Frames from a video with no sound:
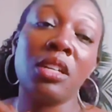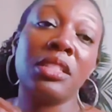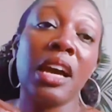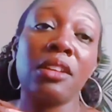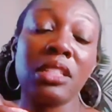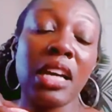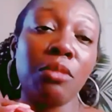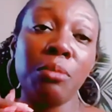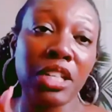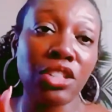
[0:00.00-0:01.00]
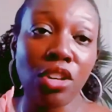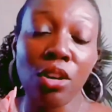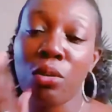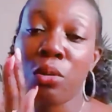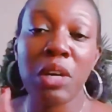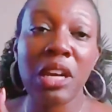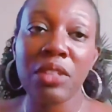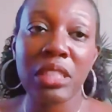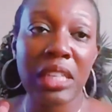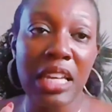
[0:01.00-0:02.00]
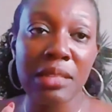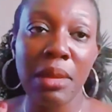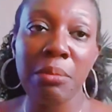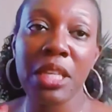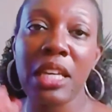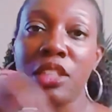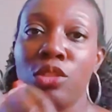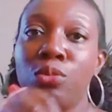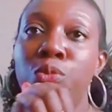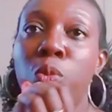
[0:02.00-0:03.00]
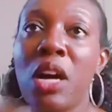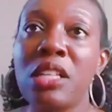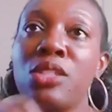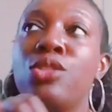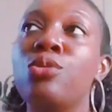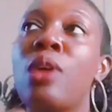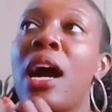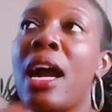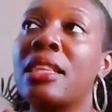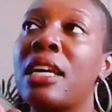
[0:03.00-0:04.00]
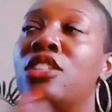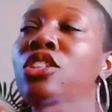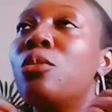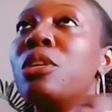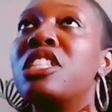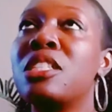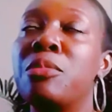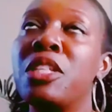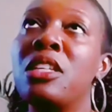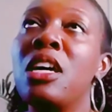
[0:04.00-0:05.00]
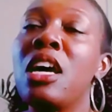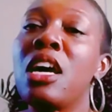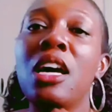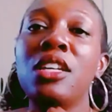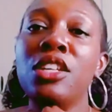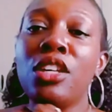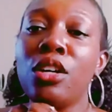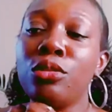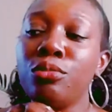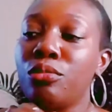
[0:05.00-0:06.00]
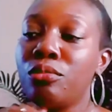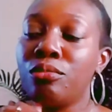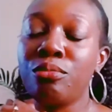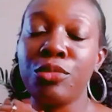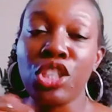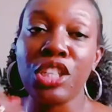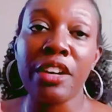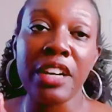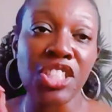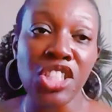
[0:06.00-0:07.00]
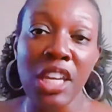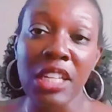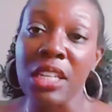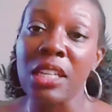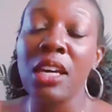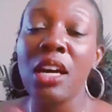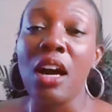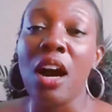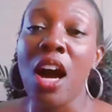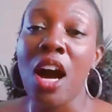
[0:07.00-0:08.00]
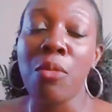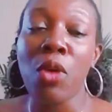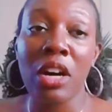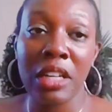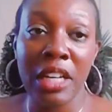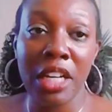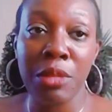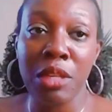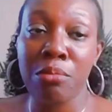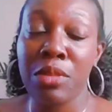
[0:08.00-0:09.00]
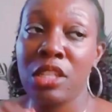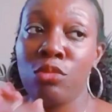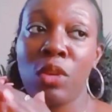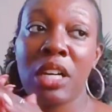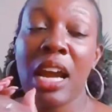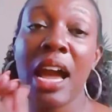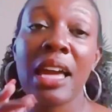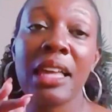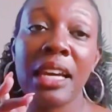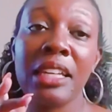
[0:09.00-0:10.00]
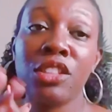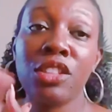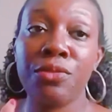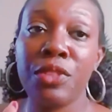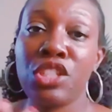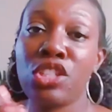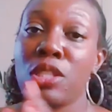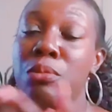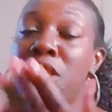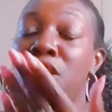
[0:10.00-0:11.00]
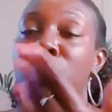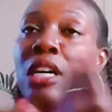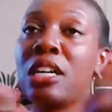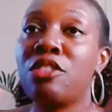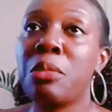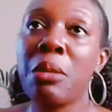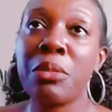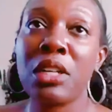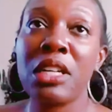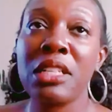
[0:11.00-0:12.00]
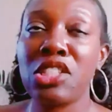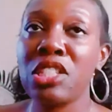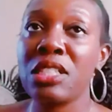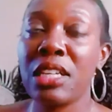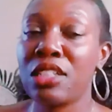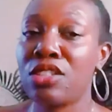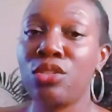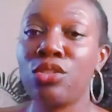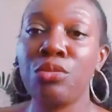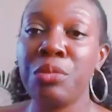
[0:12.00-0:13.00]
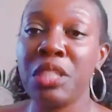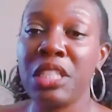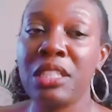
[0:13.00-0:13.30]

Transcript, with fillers: downtown metro or whatever the case may be. Like you want to highlight, you don't want to just be, you know, generic Jenny um, on Airbnb. You want to highlight your features because you got to remember it's just like social media.